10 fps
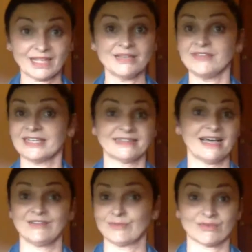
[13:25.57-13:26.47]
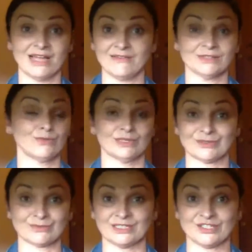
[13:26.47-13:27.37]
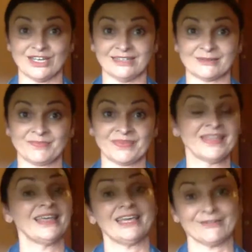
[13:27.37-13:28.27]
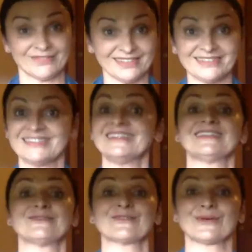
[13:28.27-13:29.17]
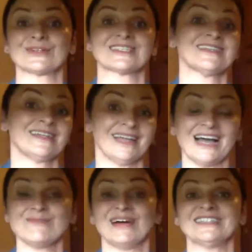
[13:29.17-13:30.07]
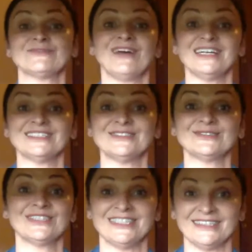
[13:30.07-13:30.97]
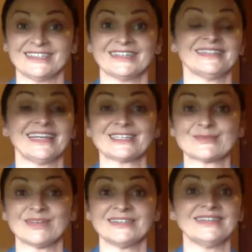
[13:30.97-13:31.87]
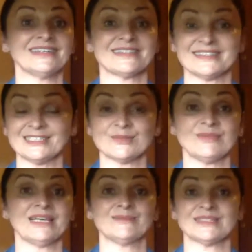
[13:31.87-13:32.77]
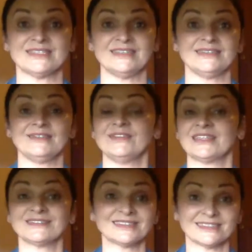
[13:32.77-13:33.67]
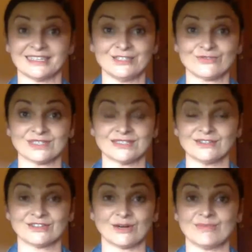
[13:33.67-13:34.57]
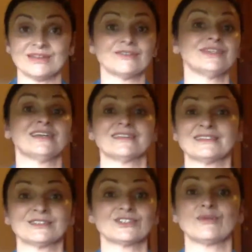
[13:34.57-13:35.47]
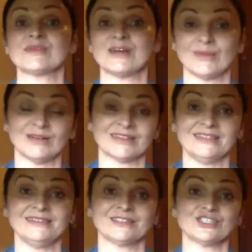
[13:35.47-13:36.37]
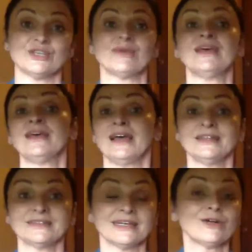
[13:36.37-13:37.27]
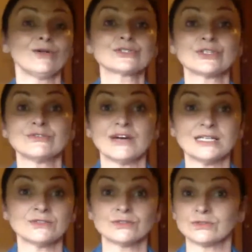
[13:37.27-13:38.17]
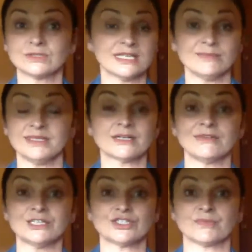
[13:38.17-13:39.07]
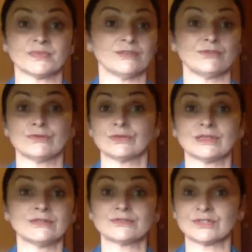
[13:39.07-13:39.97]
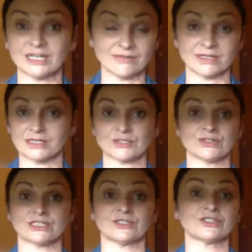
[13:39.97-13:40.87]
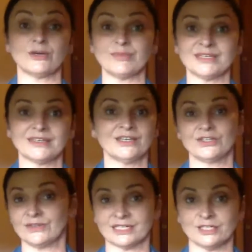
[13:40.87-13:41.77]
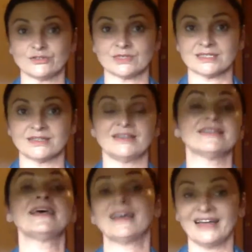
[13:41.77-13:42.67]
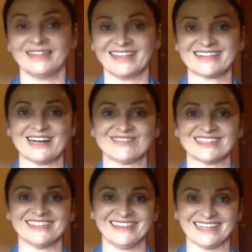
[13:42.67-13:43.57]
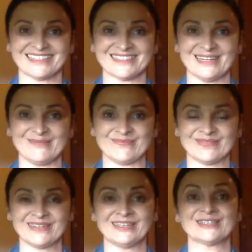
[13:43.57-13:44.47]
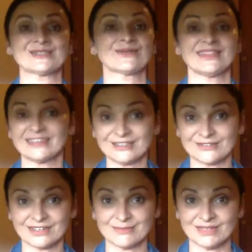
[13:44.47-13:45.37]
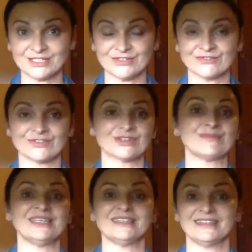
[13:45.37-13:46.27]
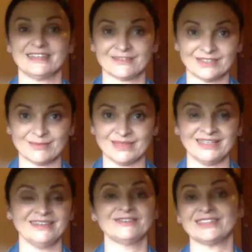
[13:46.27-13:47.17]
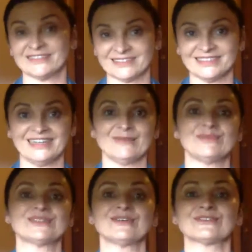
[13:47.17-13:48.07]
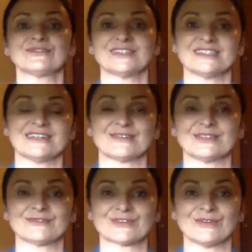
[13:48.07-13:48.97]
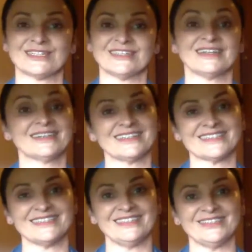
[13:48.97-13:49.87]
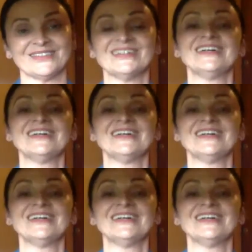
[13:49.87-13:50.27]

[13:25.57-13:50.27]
and we can have a private one-on-one chat. If not, then of course, I might find you here next Monday at 6 p.m. CET with another interesting topic, with another topic about leadership. And I also invite you to send me a question if you would love to cover a certain topic you're interested in, and I'll cover it next time. So thank you very much for being here with me with another episode of Executives Corner, and I see you